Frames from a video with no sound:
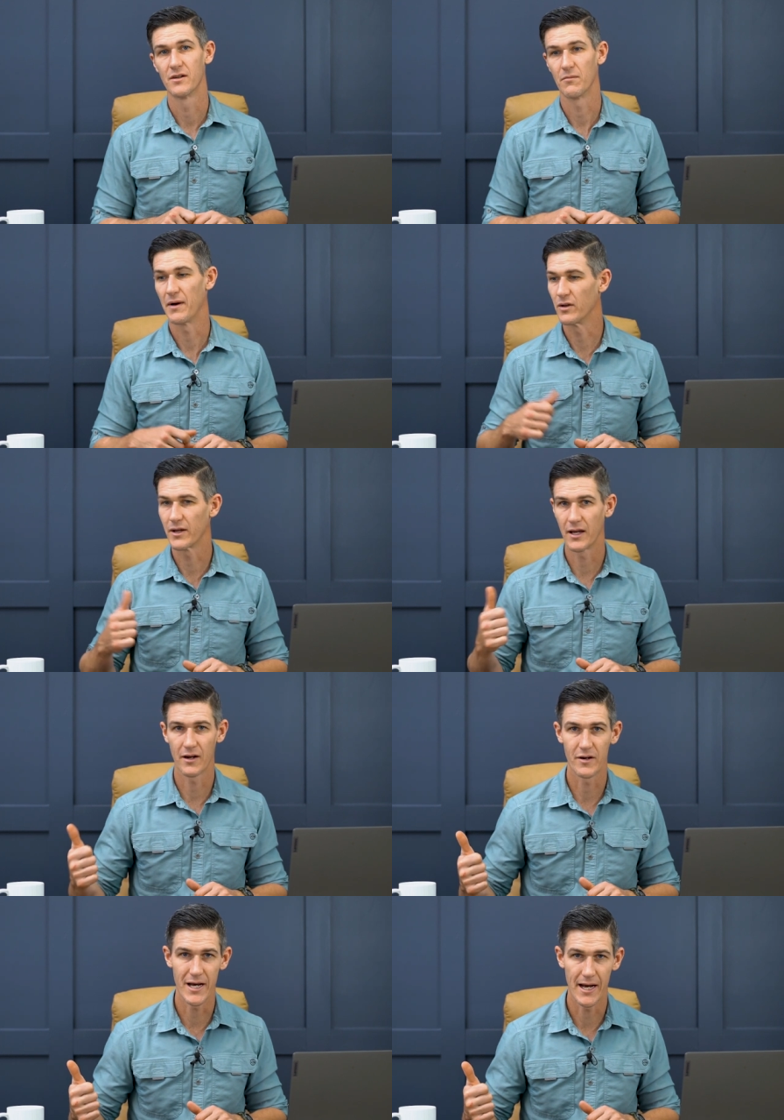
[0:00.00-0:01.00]
By looking at
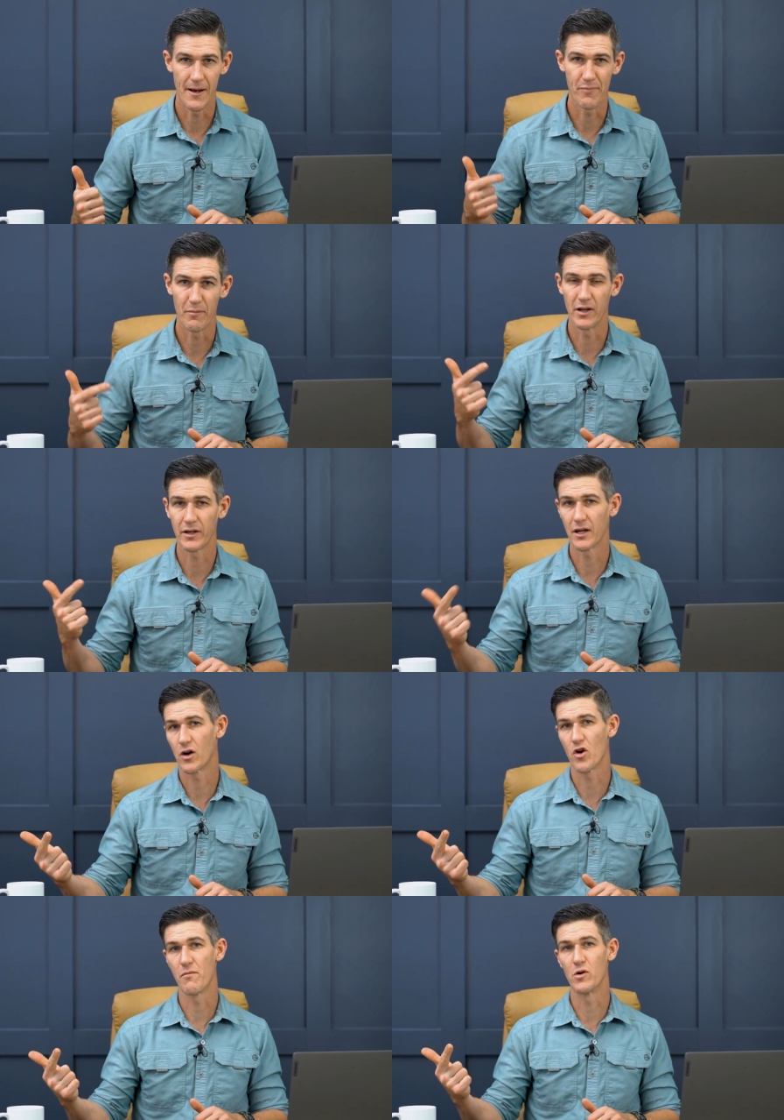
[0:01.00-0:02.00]
our diet, by looking at
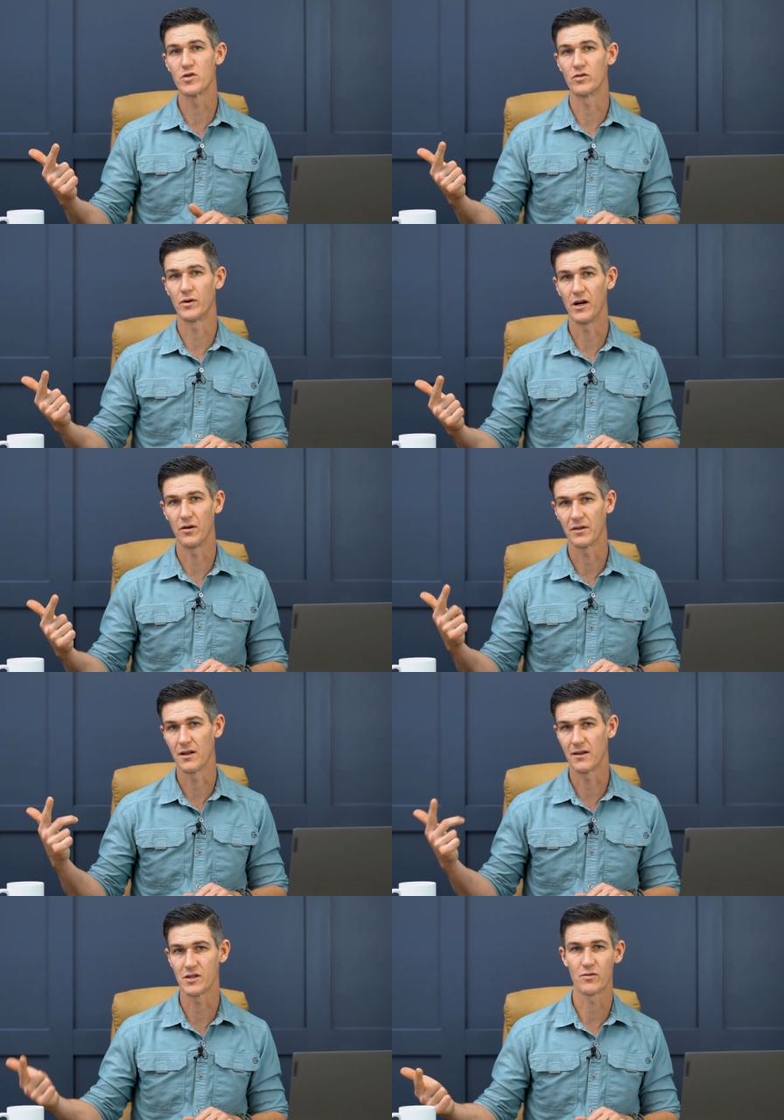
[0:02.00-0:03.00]
our emotional health and
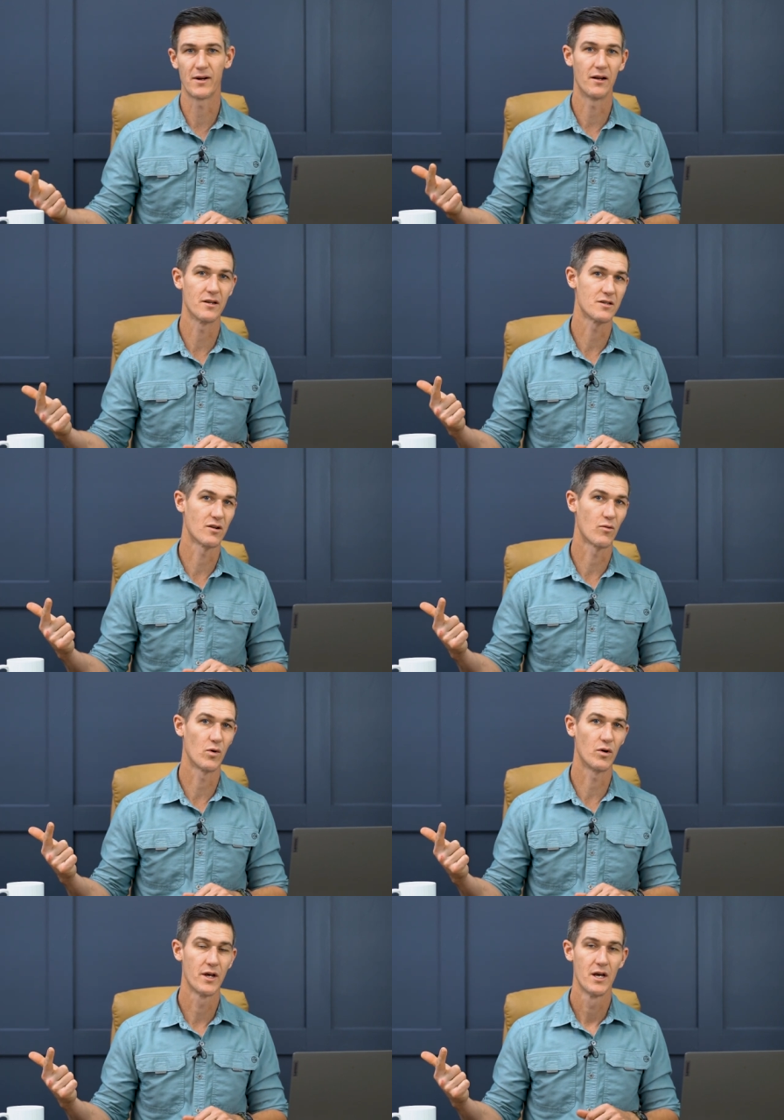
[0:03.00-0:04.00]
the things around us in our world